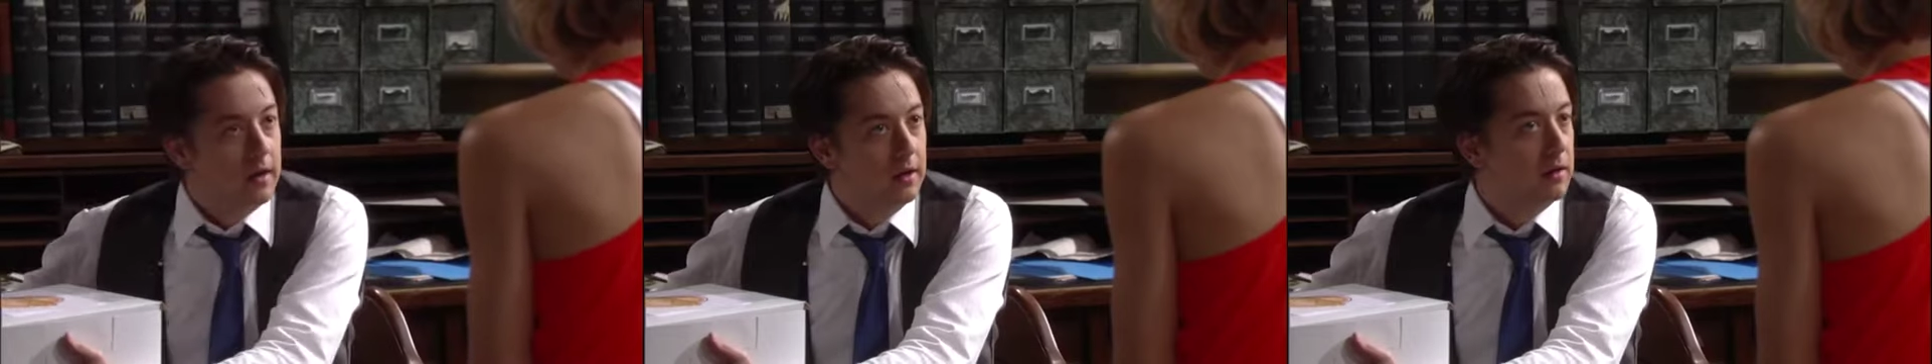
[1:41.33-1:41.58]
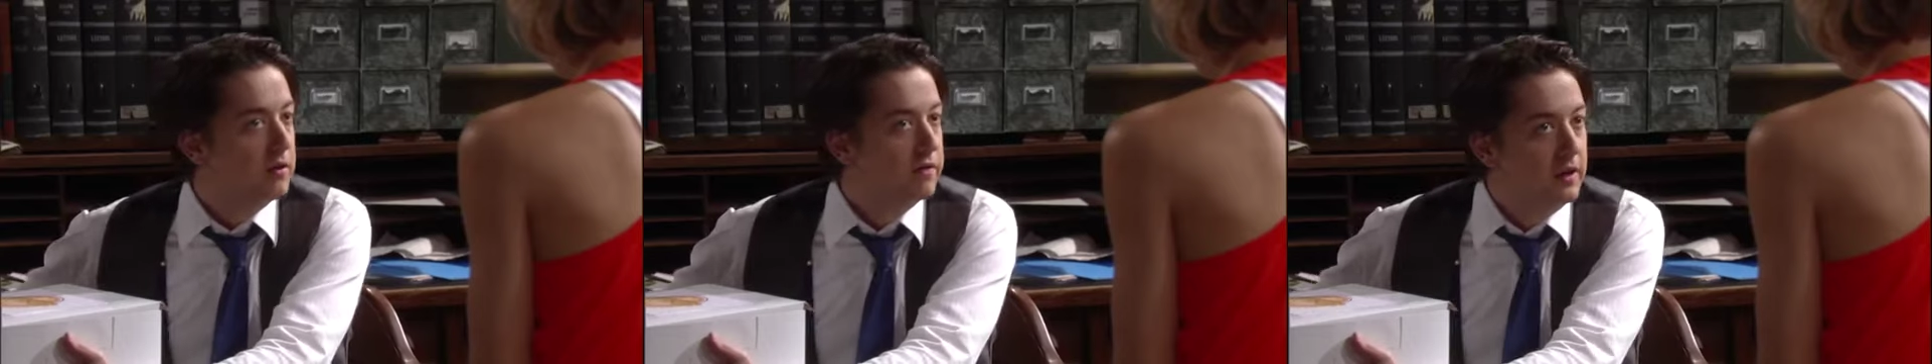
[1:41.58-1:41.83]
You
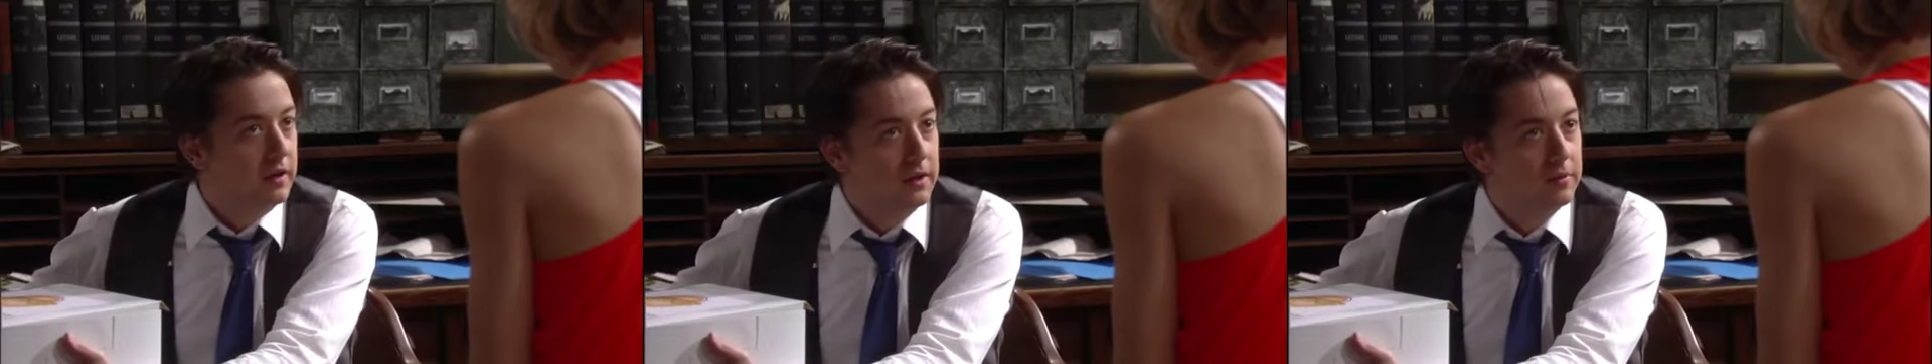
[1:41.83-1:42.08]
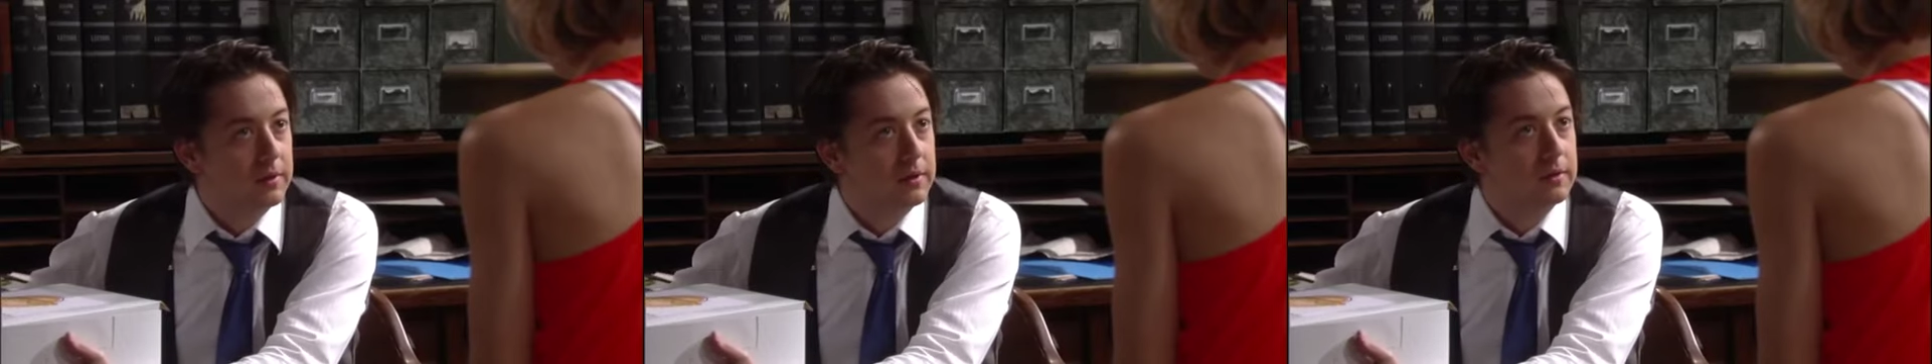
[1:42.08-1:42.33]
know that
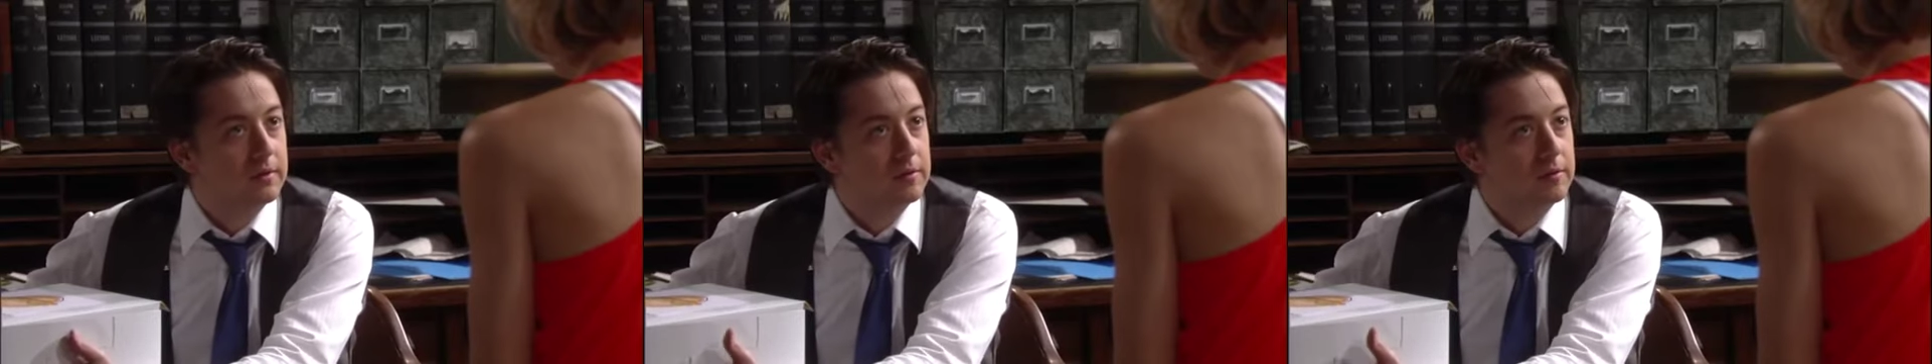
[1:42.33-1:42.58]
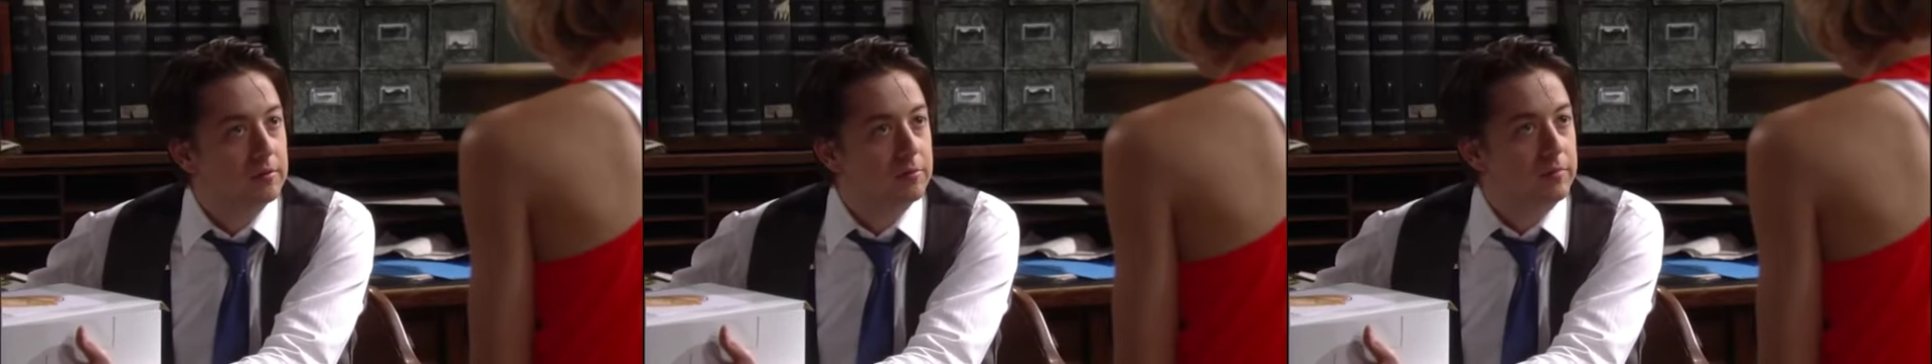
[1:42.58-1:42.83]
feeling when
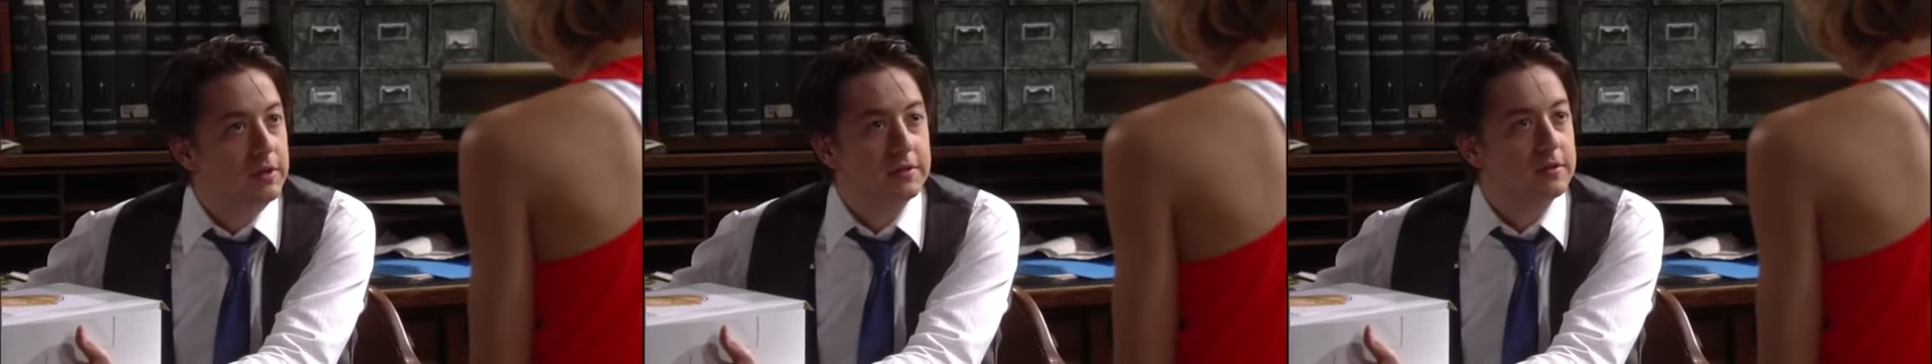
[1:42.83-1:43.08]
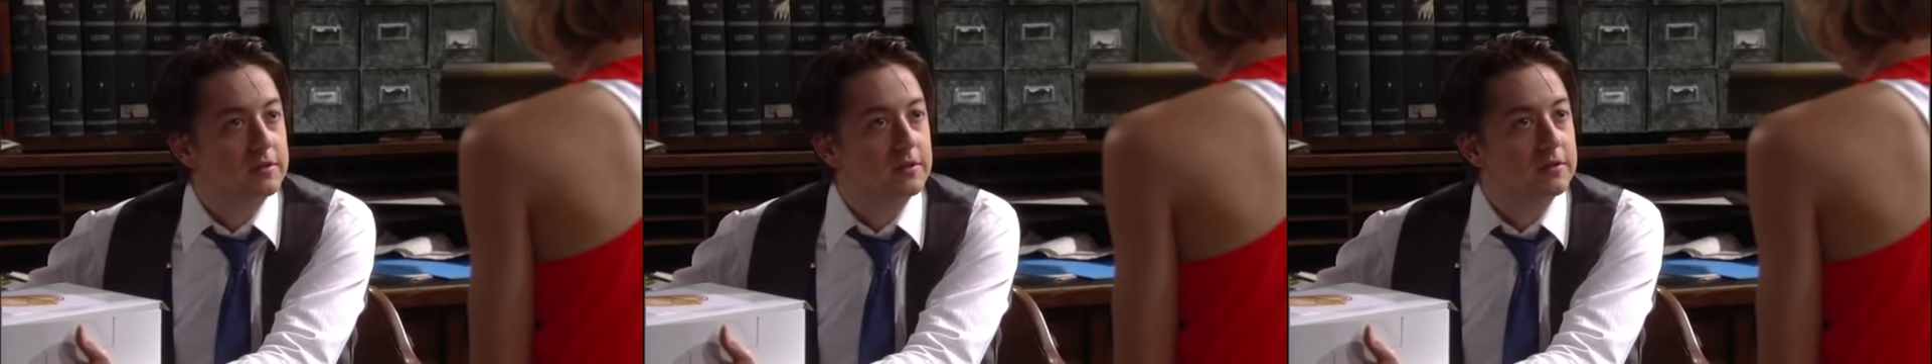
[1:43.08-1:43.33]

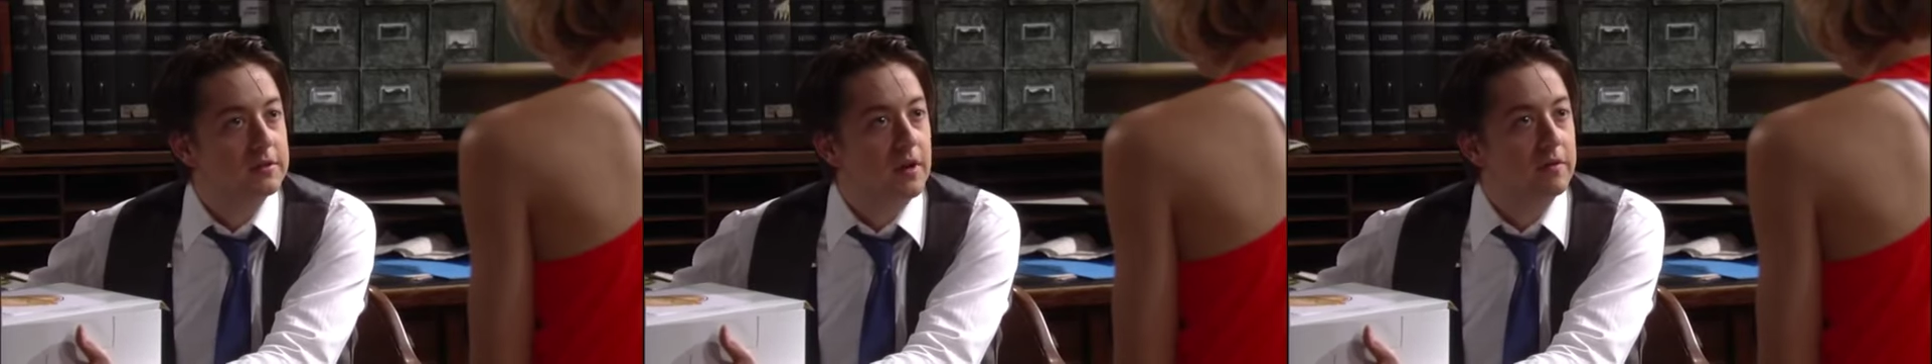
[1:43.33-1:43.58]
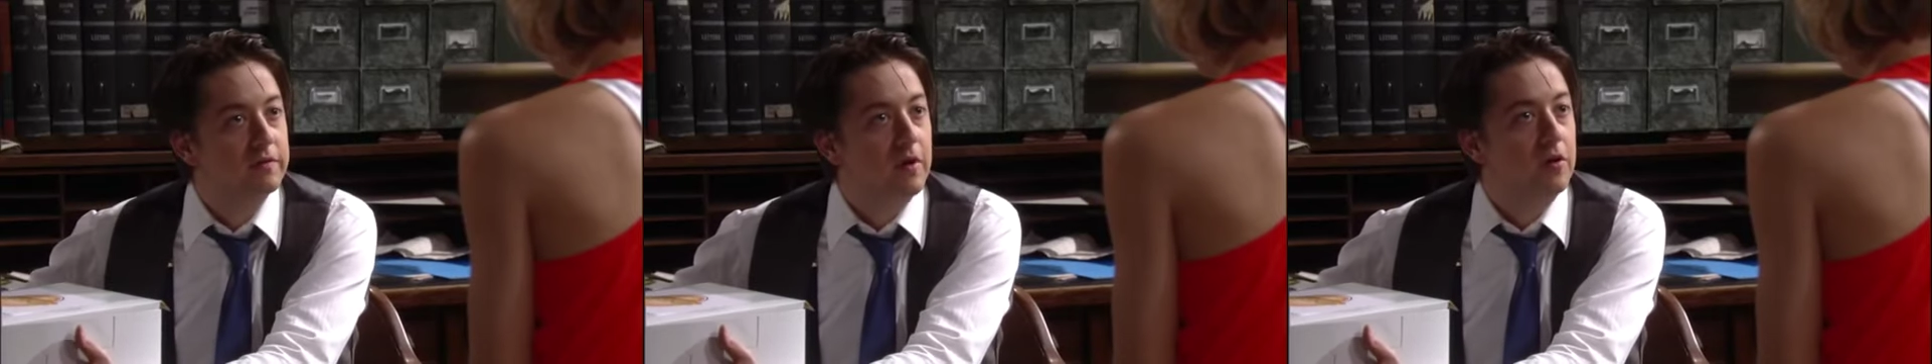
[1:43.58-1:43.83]
pieces just
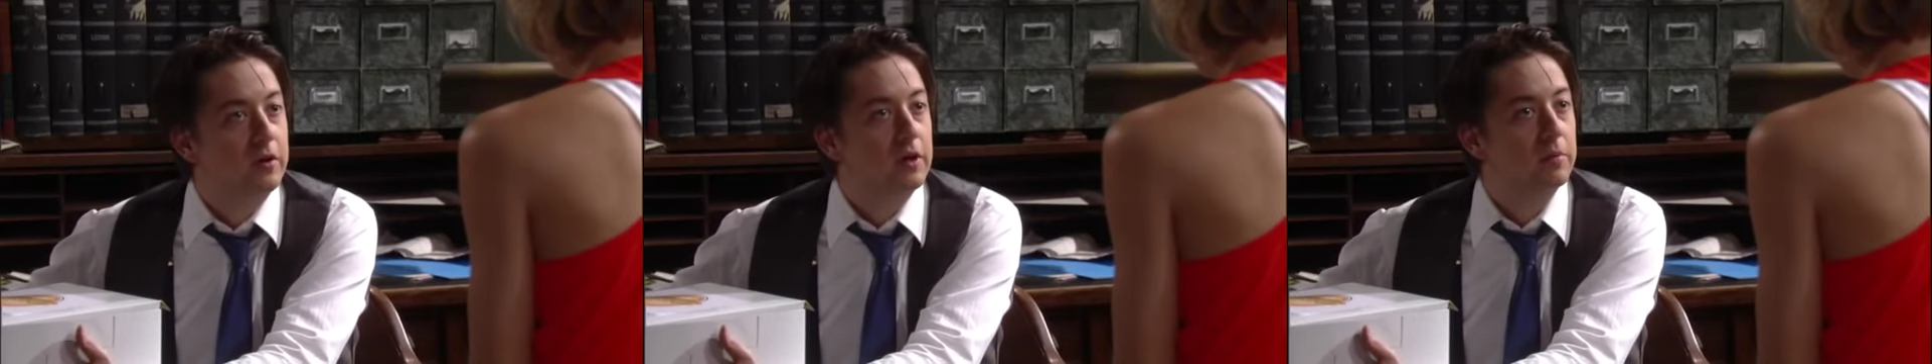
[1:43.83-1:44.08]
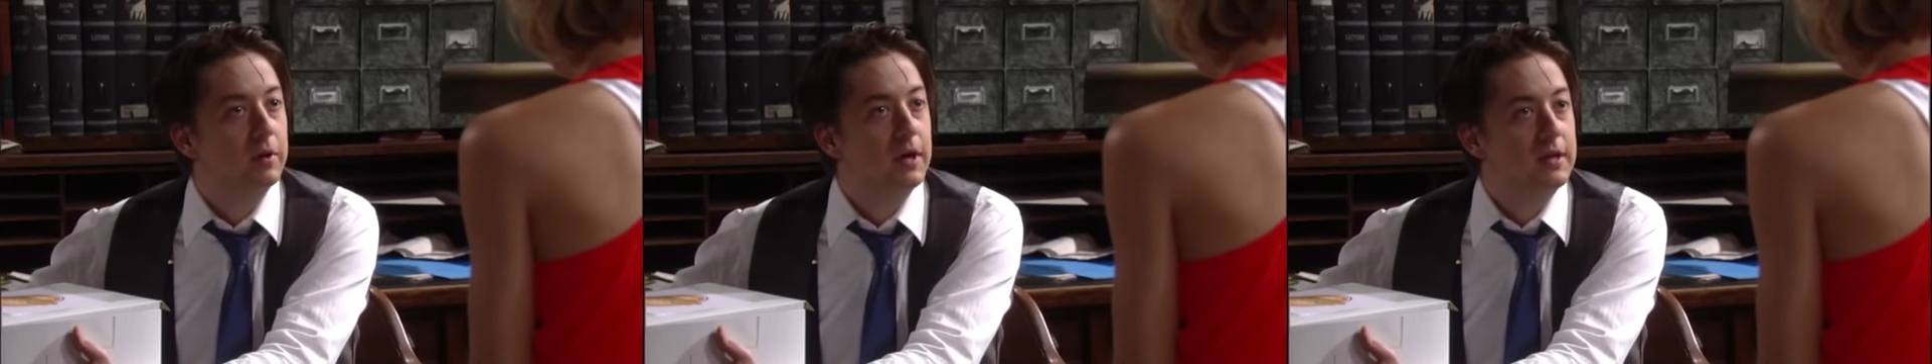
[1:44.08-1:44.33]
start falling
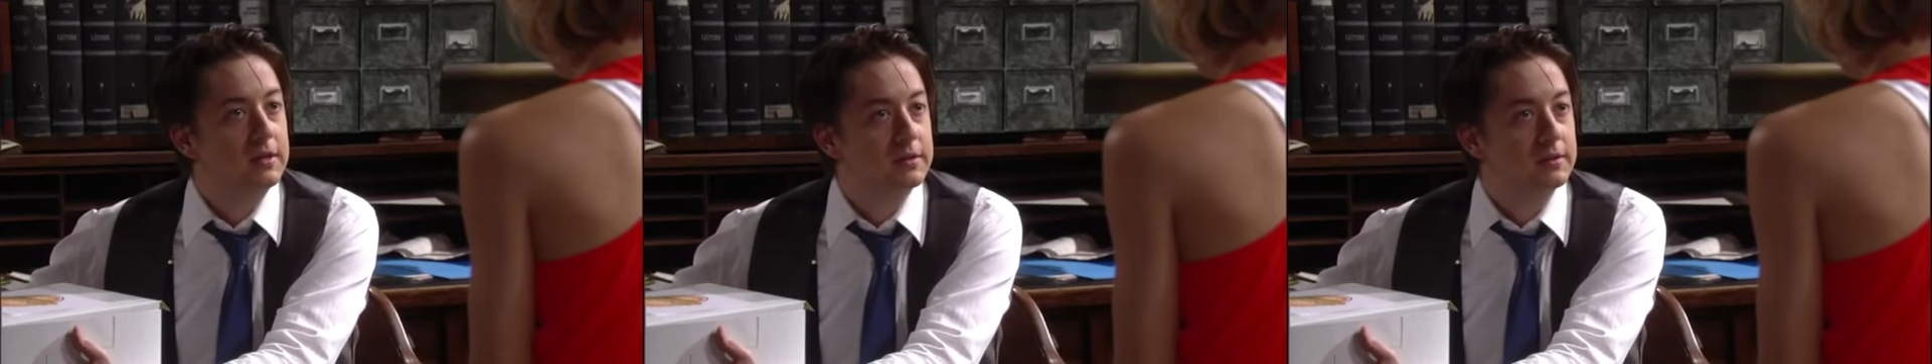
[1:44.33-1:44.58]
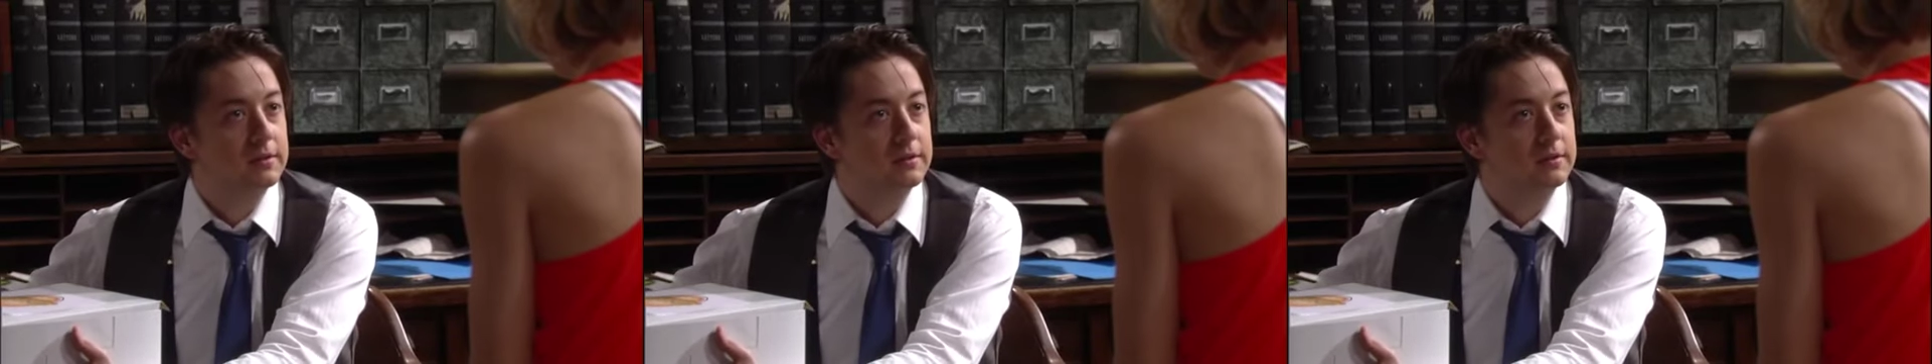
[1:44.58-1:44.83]
into
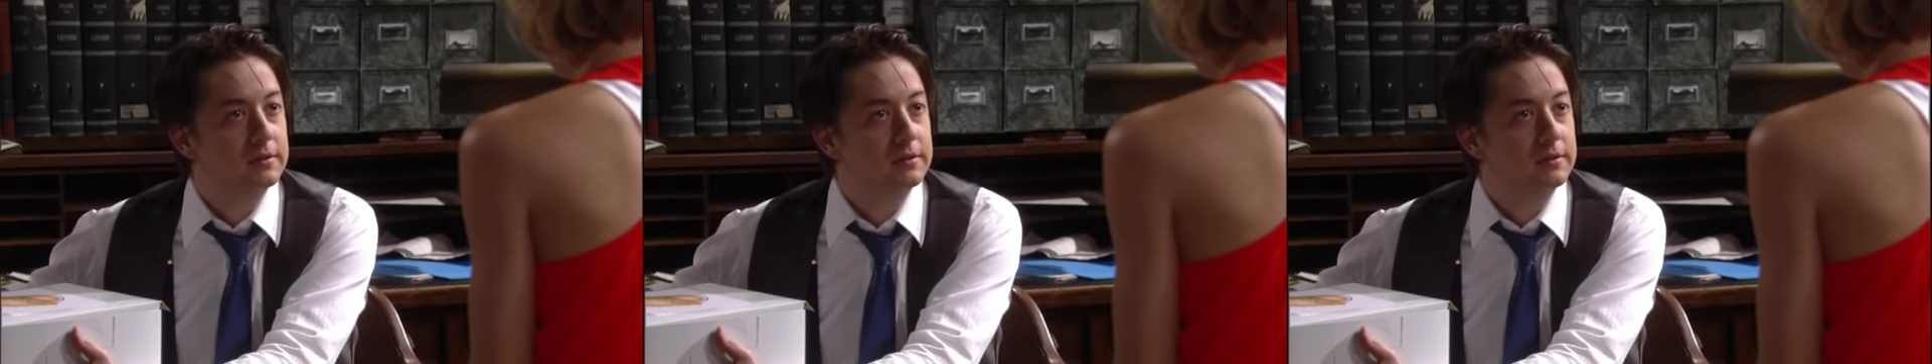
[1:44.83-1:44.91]
place?